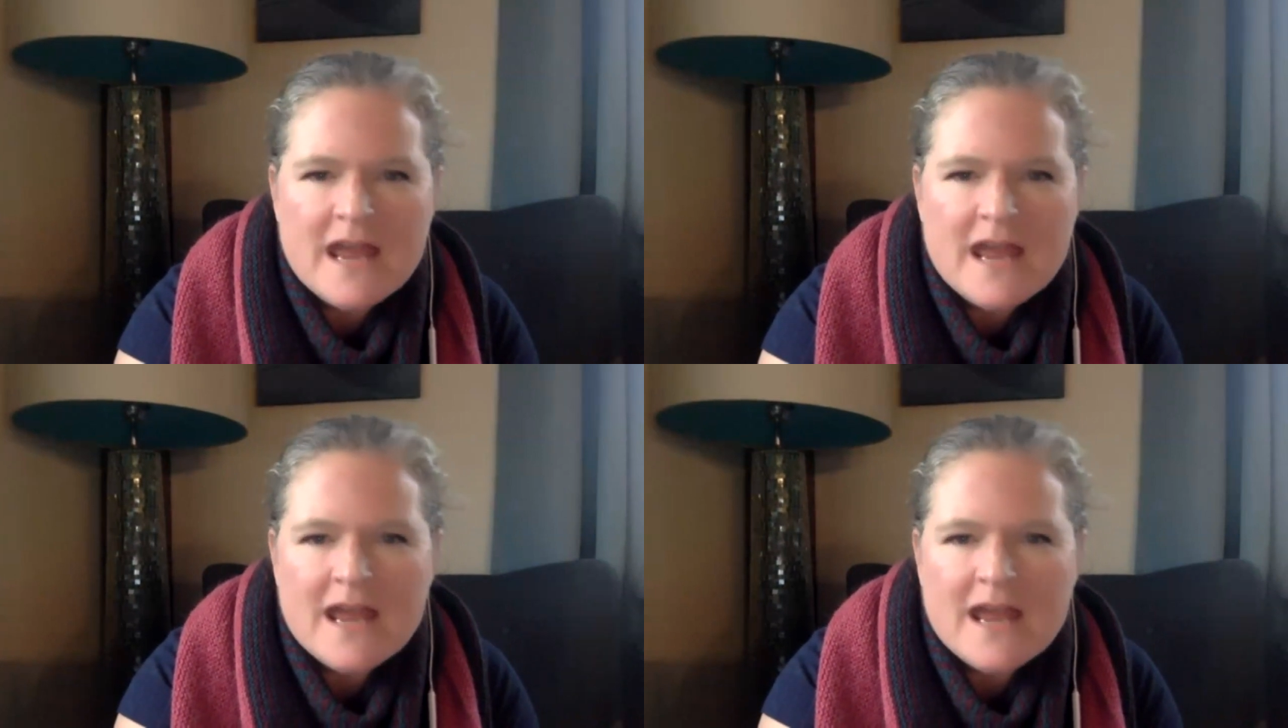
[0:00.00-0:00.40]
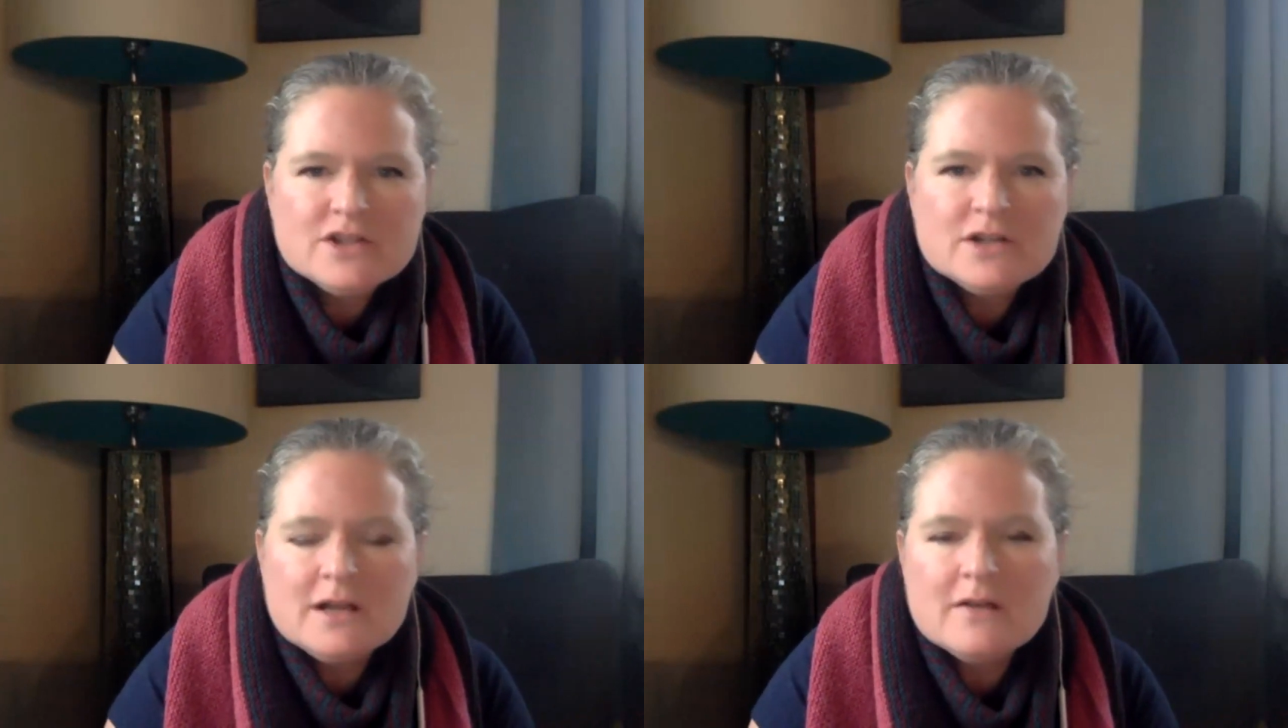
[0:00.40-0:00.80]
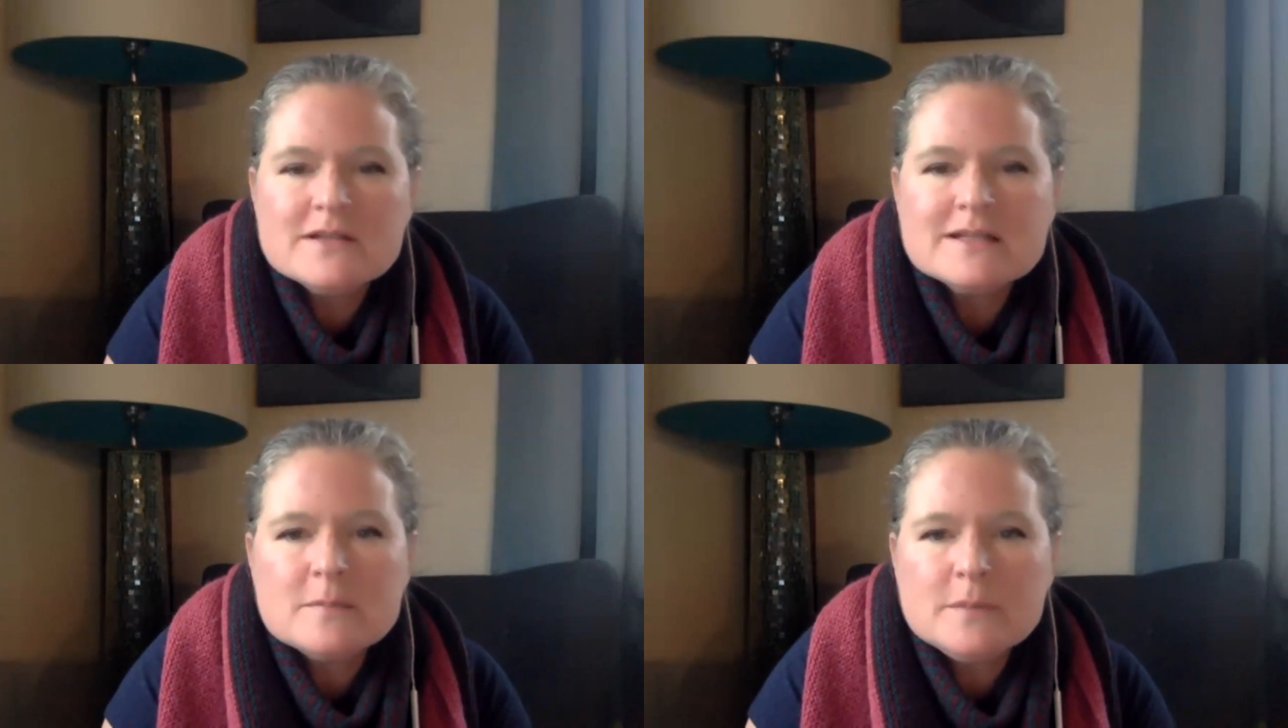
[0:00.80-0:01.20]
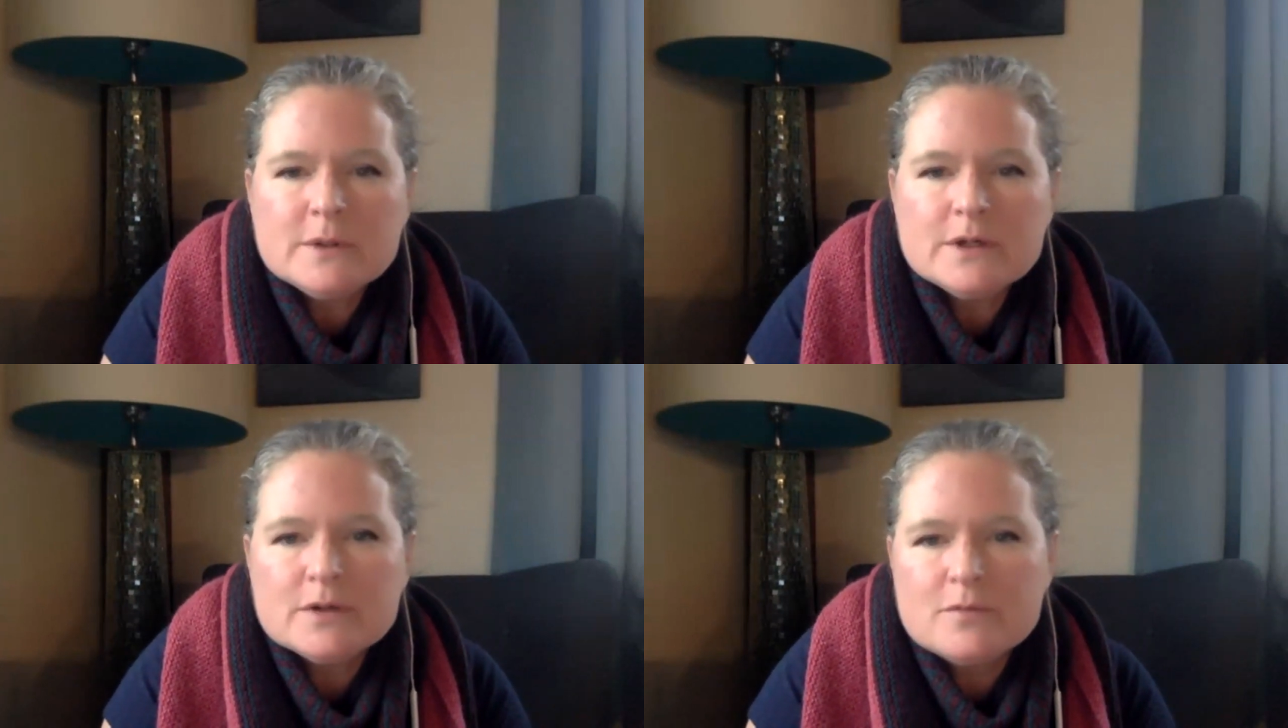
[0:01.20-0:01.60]
imagining of a
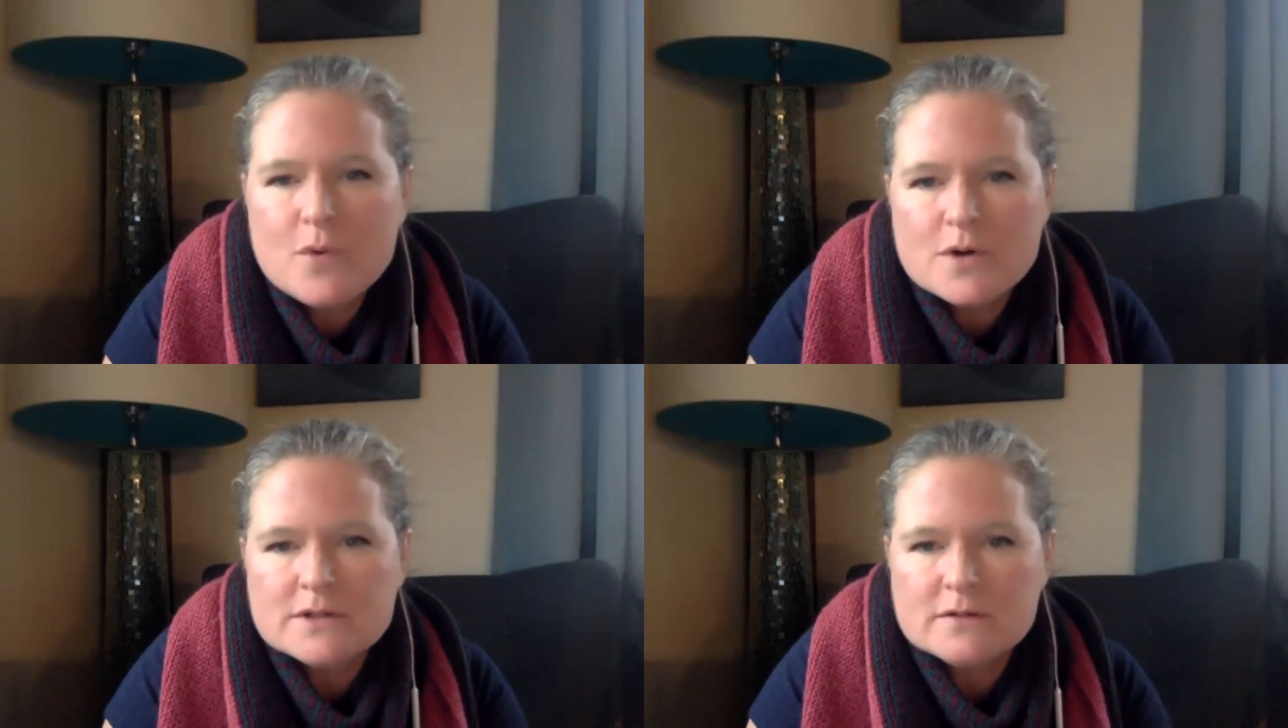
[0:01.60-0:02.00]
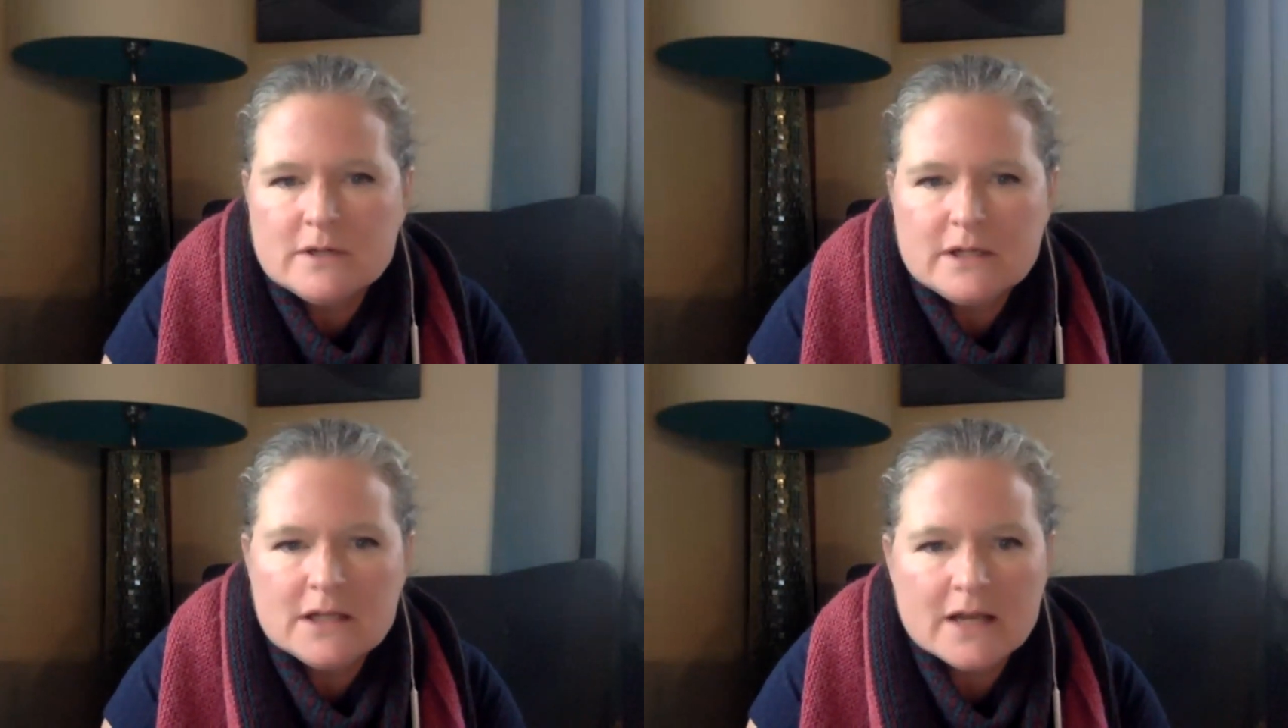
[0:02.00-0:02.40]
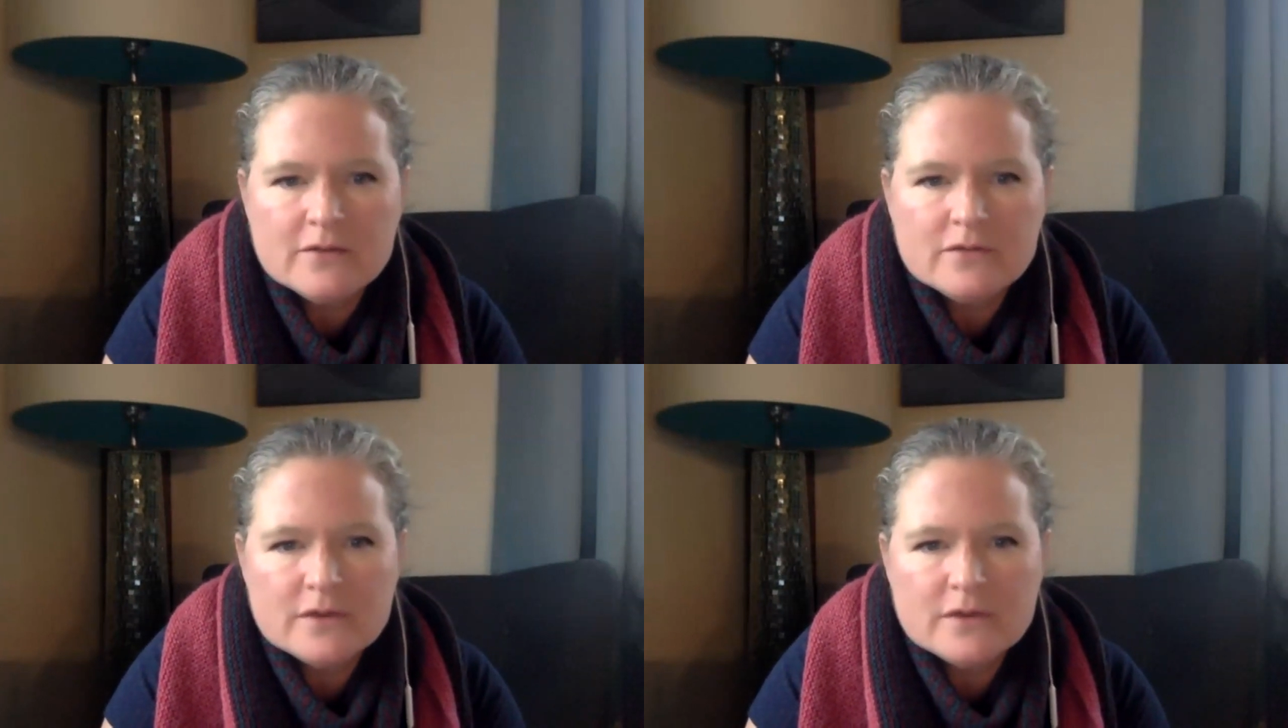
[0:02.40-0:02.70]
simpler, more serene life.